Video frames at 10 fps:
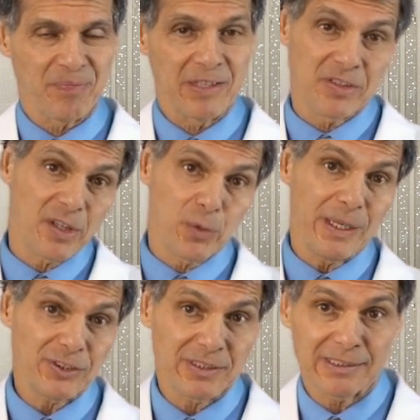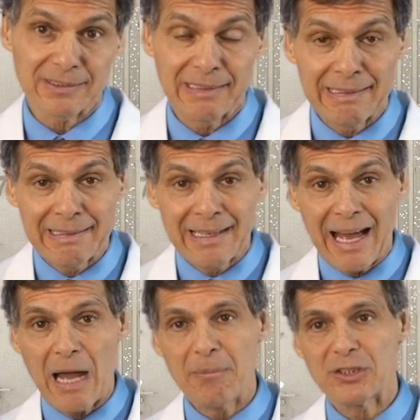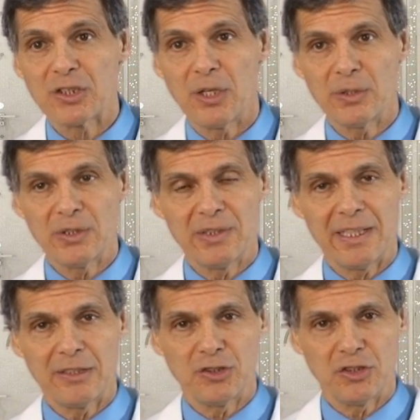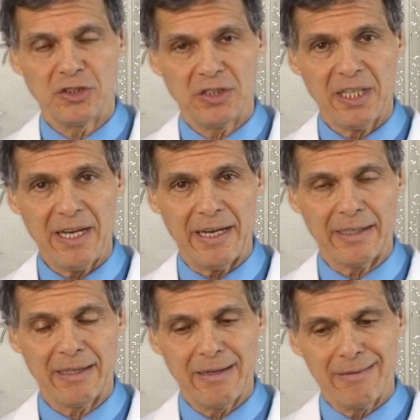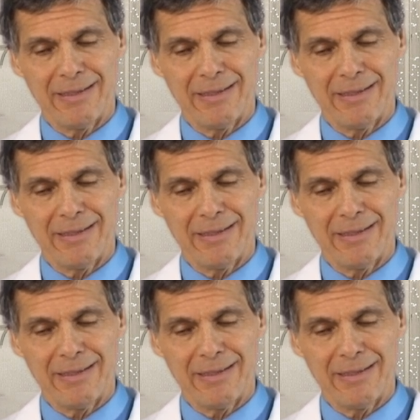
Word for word: So the question is, how much CoQ10 should you take,